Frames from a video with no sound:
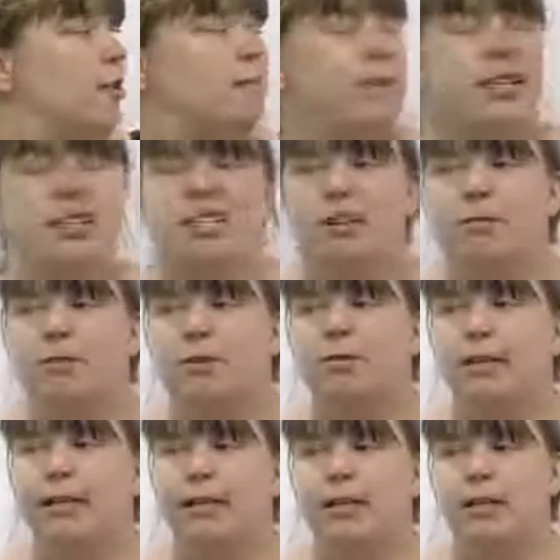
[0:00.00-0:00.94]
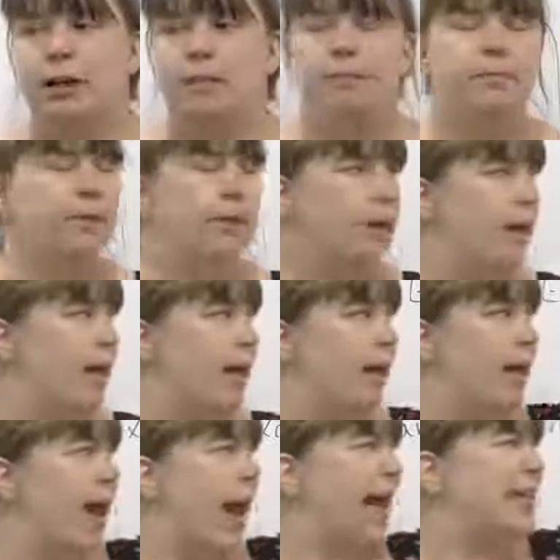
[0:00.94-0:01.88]
of this if you need.
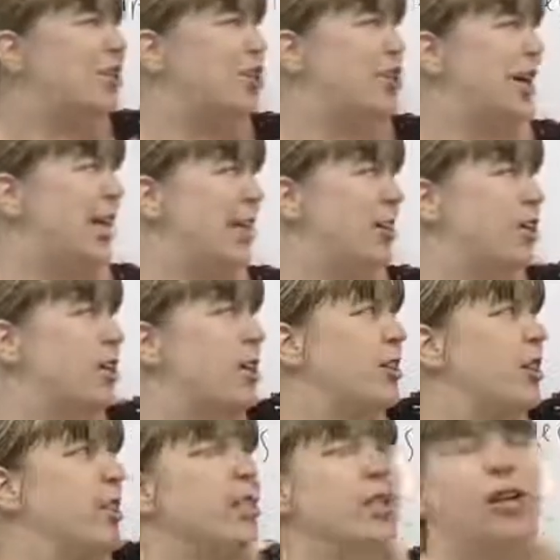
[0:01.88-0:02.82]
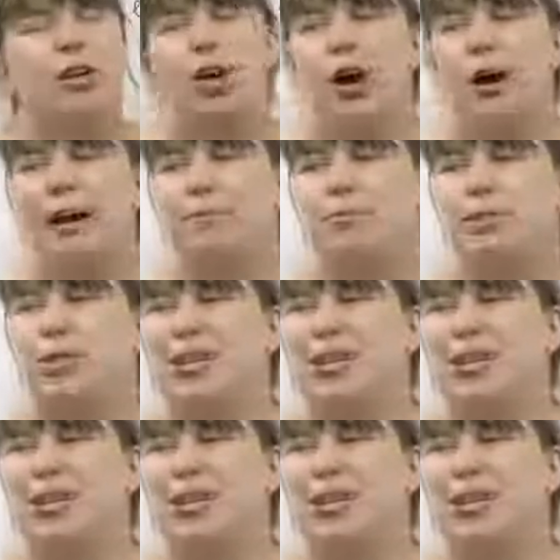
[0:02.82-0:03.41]
I changed this a lot, I'm